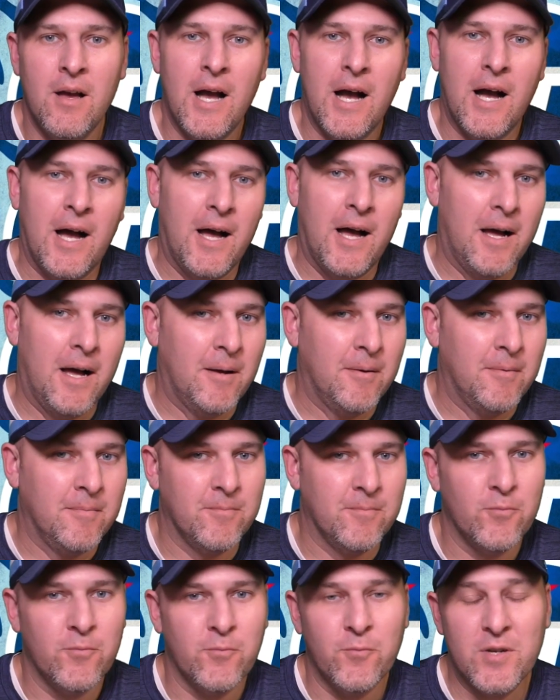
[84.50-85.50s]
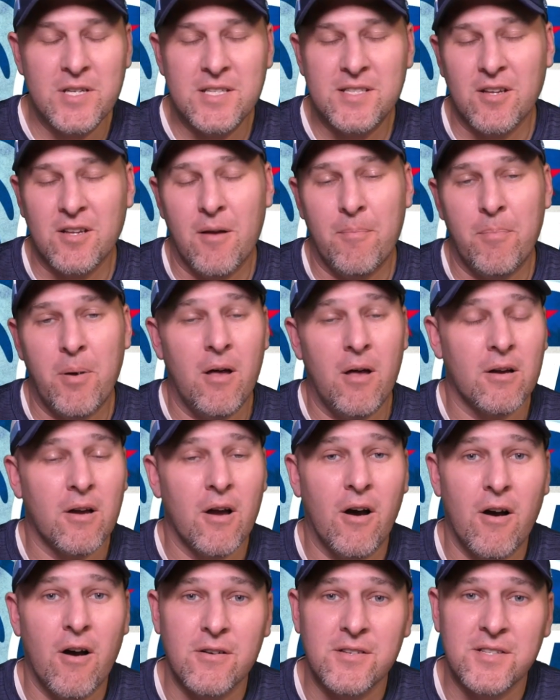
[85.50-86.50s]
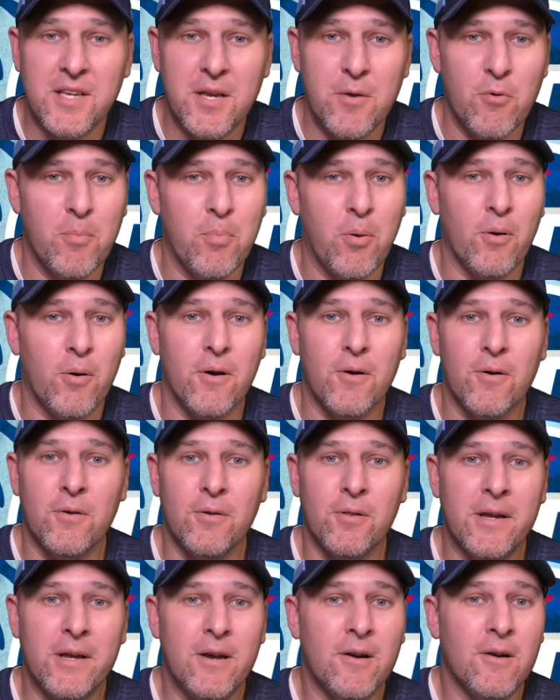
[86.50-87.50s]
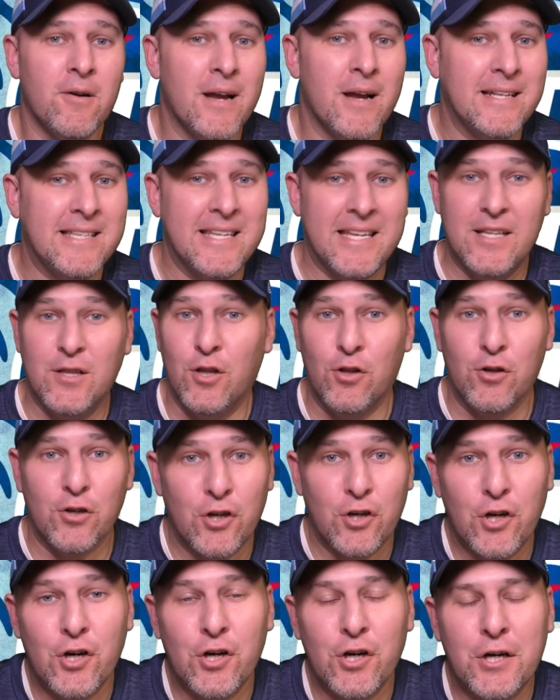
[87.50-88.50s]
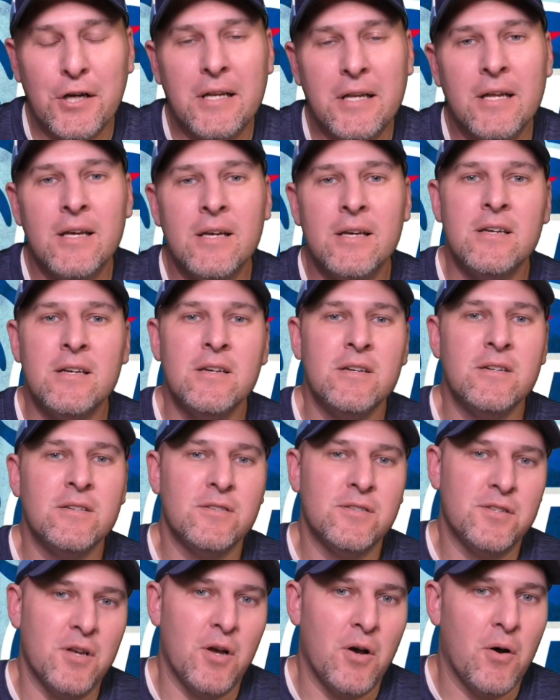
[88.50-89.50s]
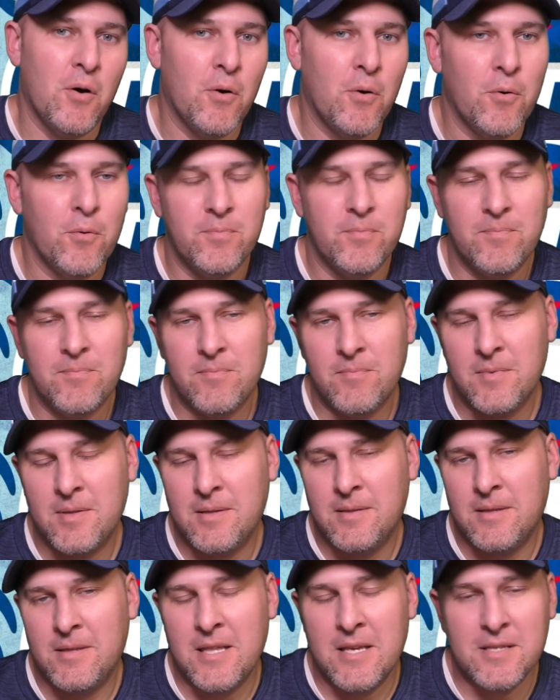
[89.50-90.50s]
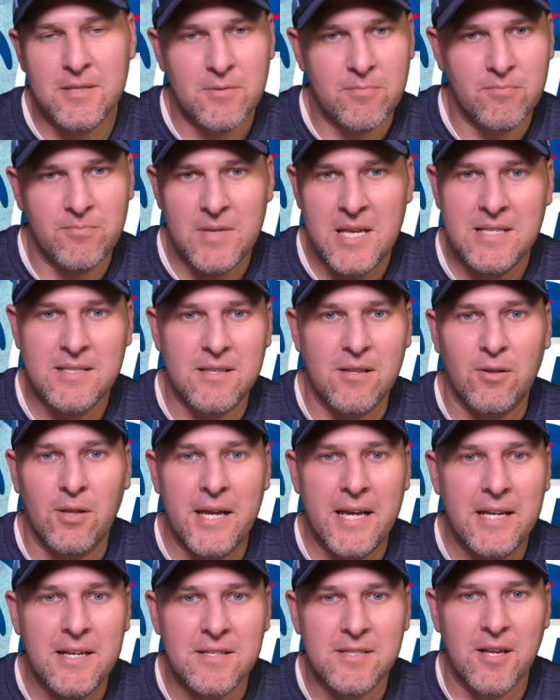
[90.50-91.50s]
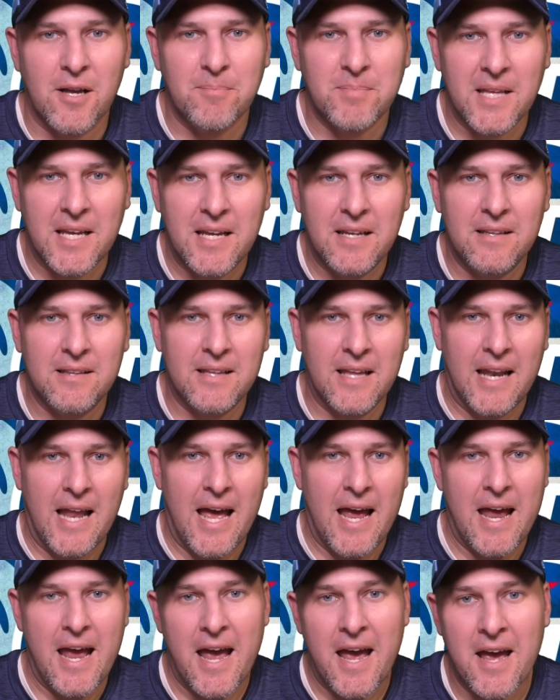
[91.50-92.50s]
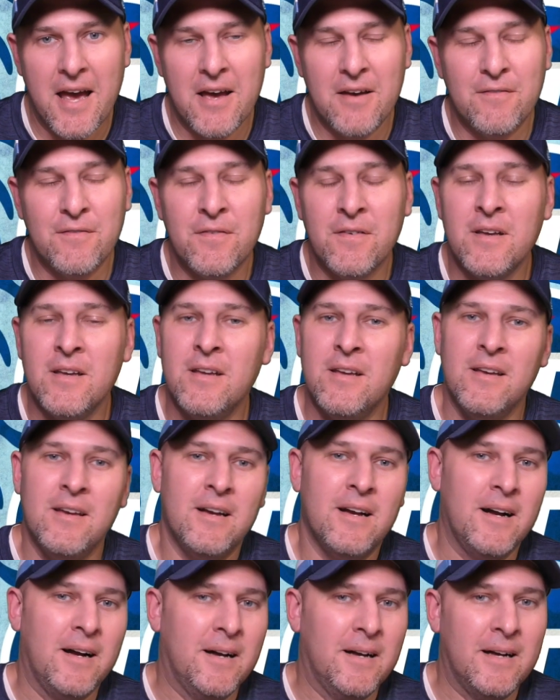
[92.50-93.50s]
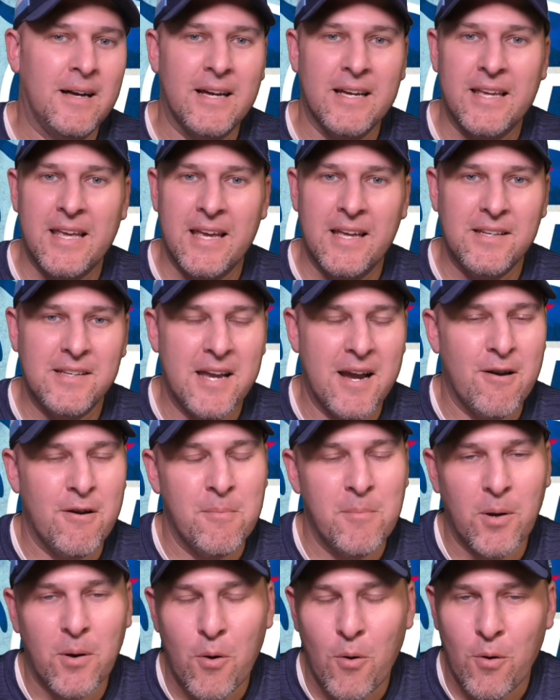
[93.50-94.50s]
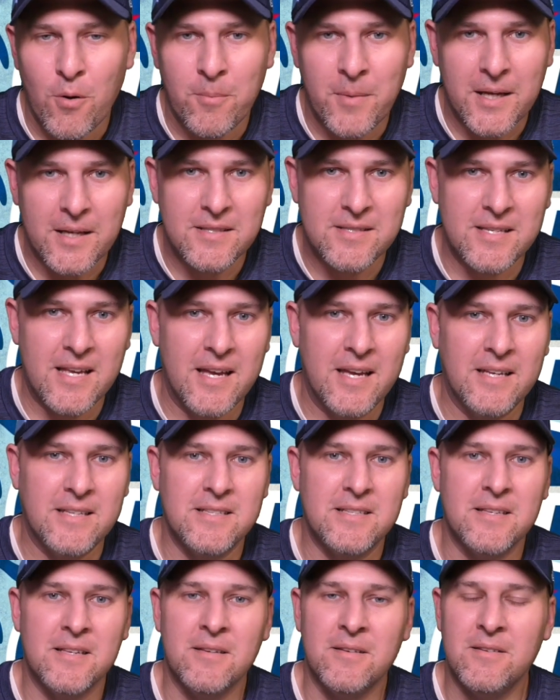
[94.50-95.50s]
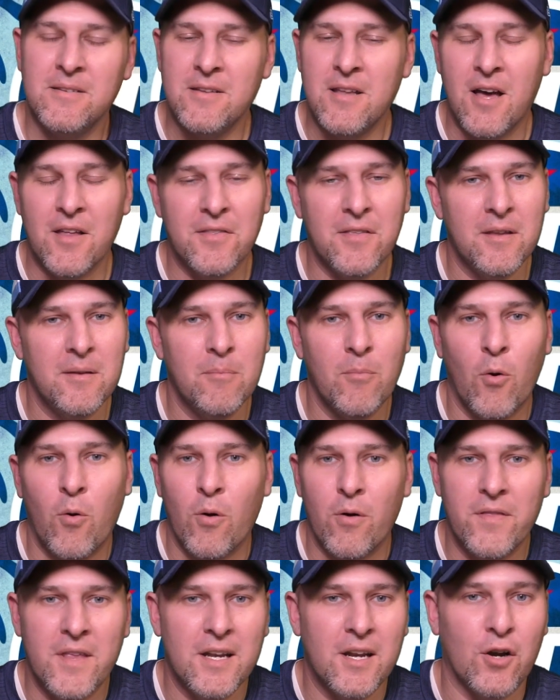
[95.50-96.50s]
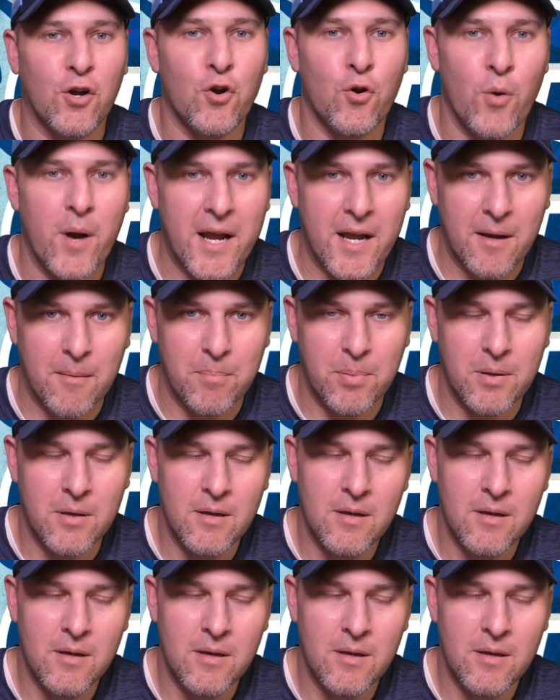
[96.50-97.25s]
We saw Paul Kaharsky report earlier. It didn't look good. So this is the latest update that I have. Again, Terry McCormick says nothing more than a cramp.